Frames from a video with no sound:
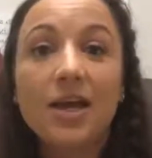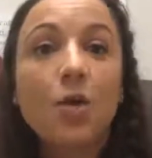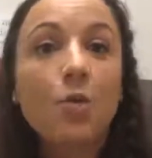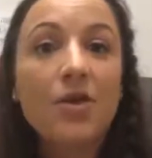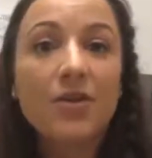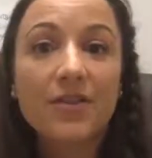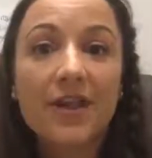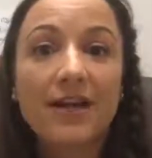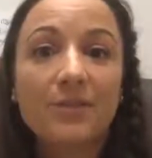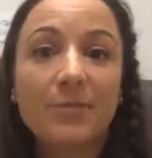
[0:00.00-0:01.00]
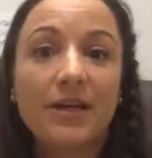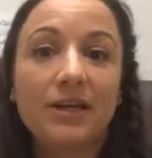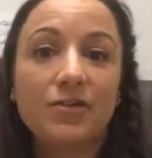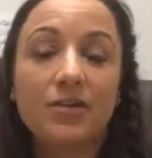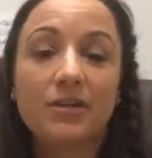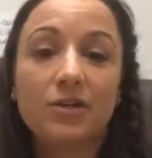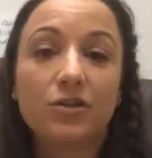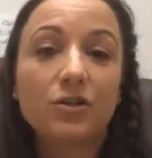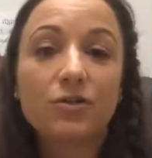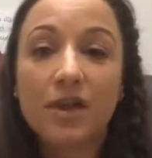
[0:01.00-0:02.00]
whether that's making sure they're
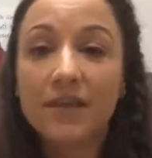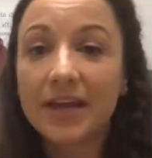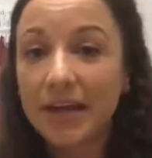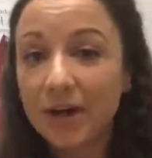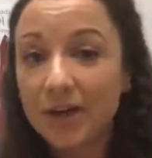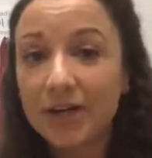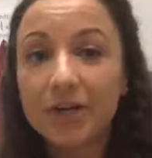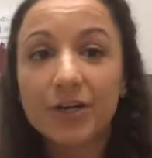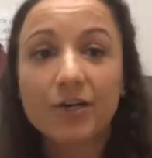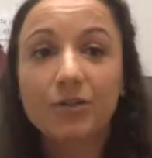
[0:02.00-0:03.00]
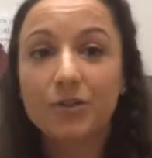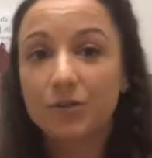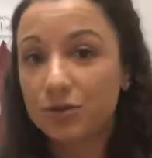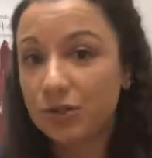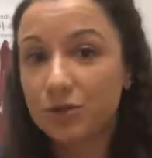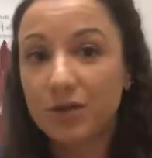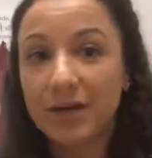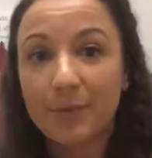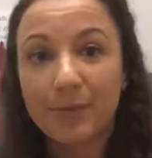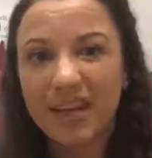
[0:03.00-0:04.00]
used to the carrier, used to kind
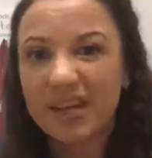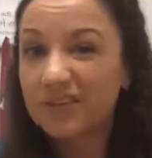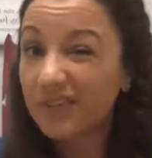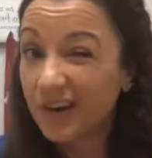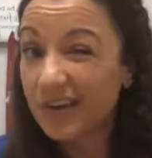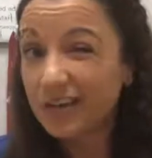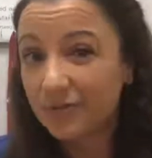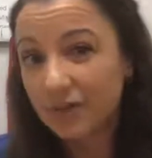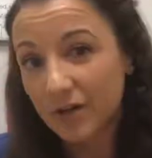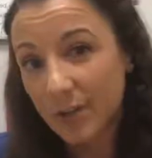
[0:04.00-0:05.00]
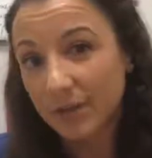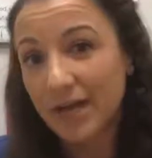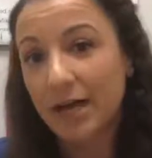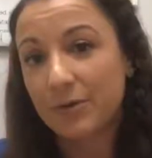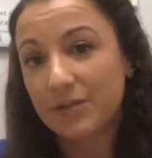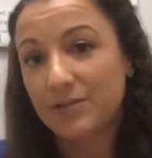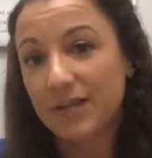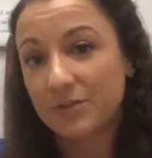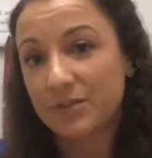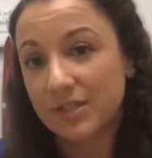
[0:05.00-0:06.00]
of being confined for a couple hours if
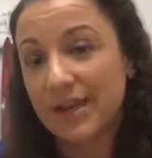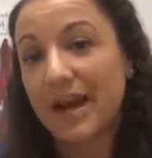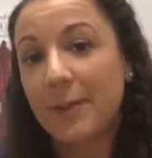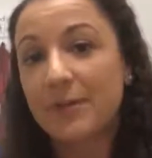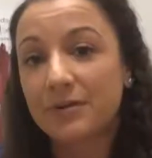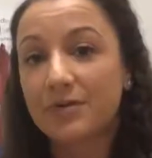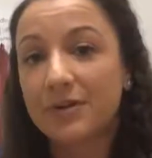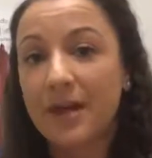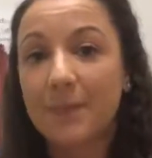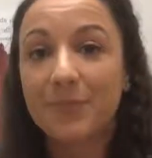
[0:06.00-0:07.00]
that's what's going to happen for them,